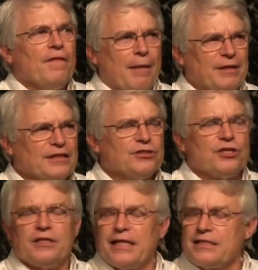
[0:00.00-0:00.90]
That means it's
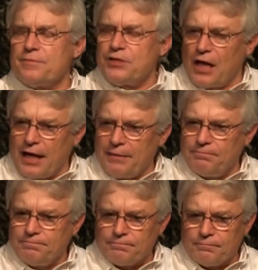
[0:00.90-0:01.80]
going to take some
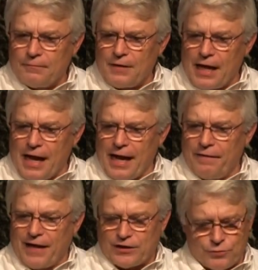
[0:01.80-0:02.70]
time,
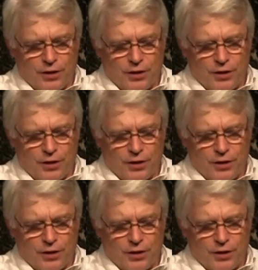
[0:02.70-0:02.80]
and that's